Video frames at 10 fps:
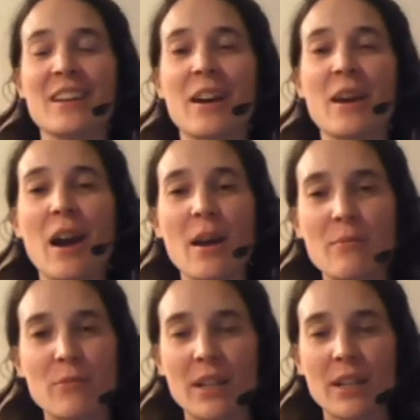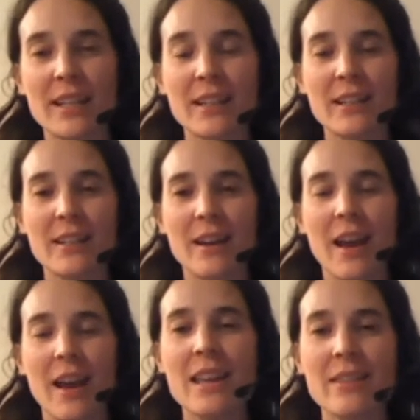I really
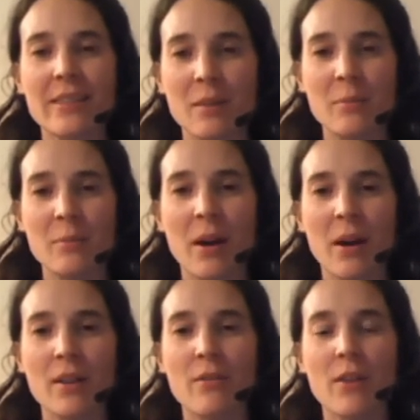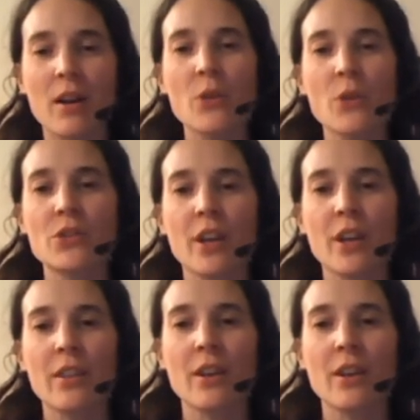hate that part of our culture,